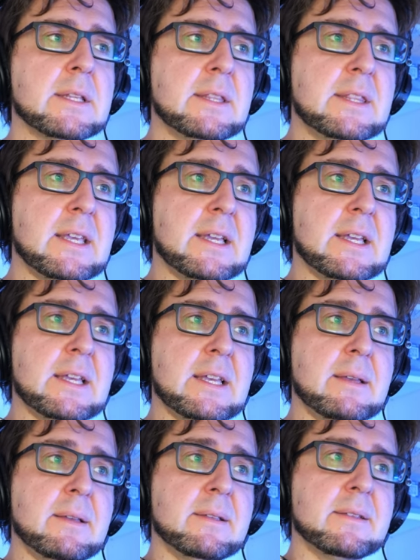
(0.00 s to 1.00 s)

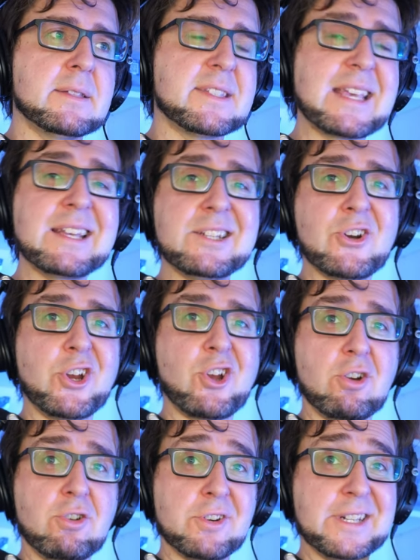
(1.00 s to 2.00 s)
the secondary
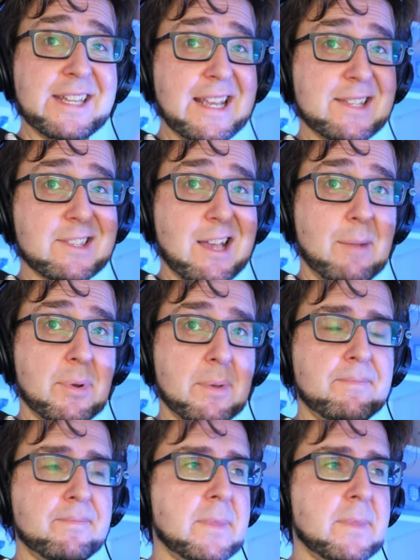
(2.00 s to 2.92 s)
color ticks up.